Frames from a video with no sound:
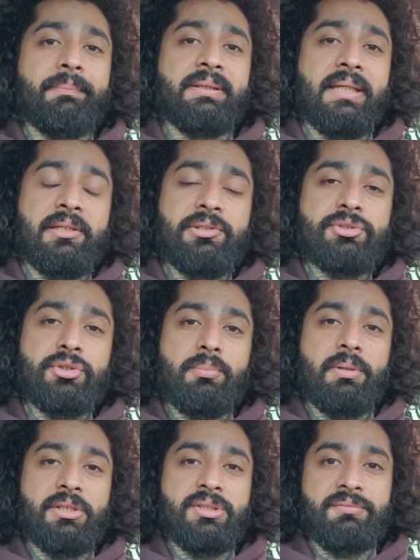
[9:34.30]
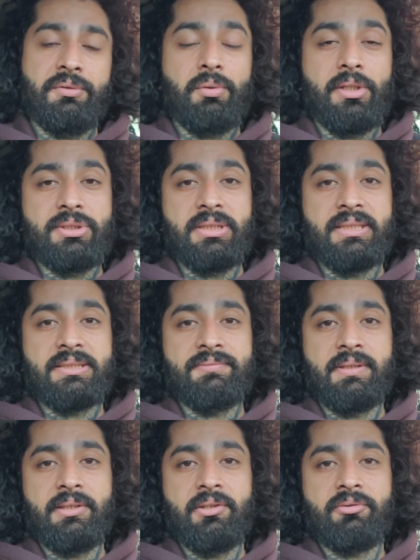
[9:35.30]
Thank you so much if you're watching this
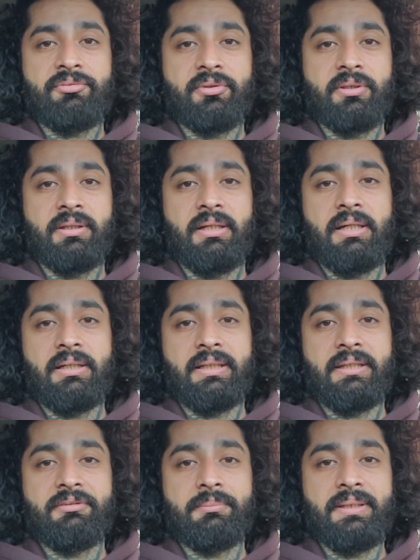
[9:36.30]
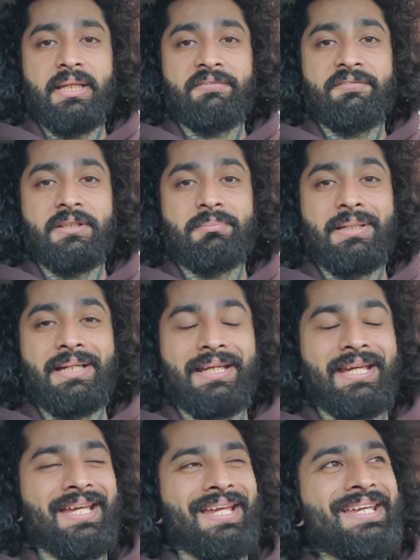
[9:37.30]
video for giving me that
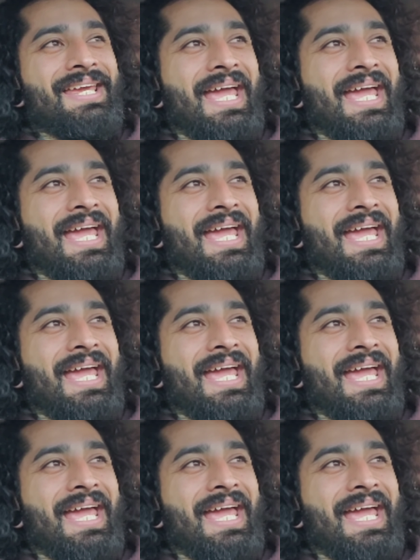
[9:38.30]
feedback.